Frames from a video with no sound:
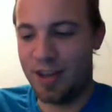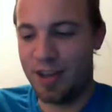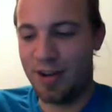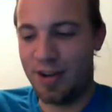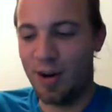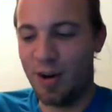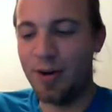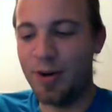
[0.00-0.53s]

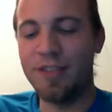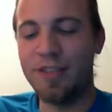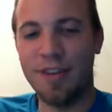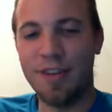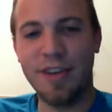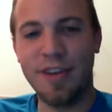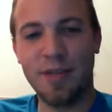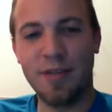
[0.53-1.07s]
always
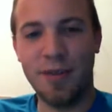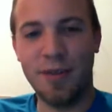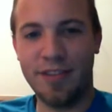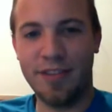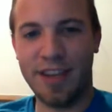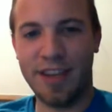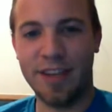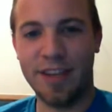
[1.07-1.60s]
turns out to be
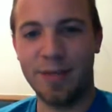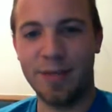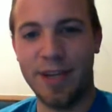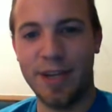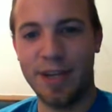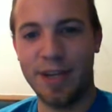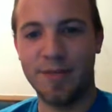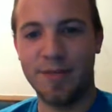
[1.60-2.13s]
exactly right.